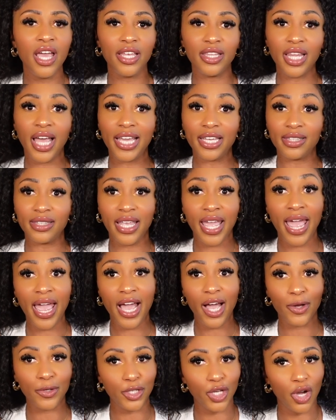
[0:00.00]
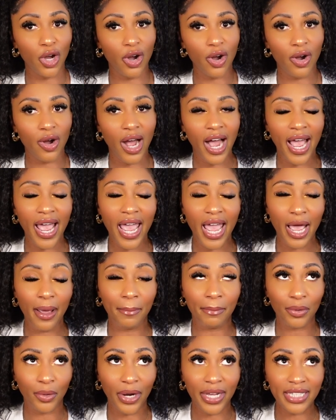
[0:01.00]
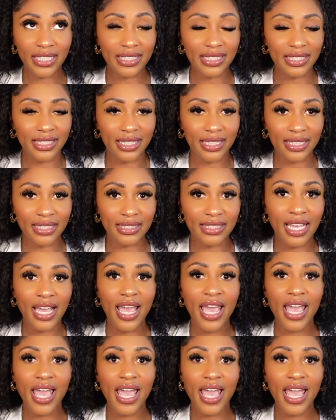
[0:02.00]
Like now, y'all, I have braces,